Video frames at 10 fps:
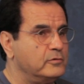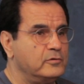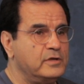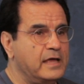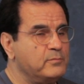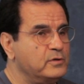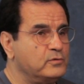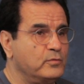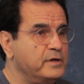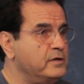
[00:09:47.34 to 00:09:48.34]
You can be
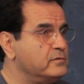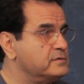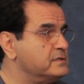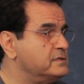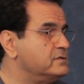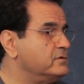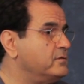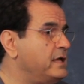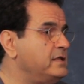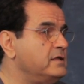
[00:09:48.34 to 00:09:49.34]
20 or 60
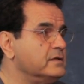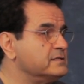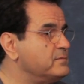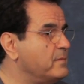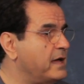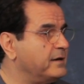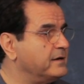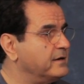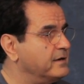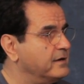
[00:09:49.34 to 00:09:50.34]
or 80, doesn't matter.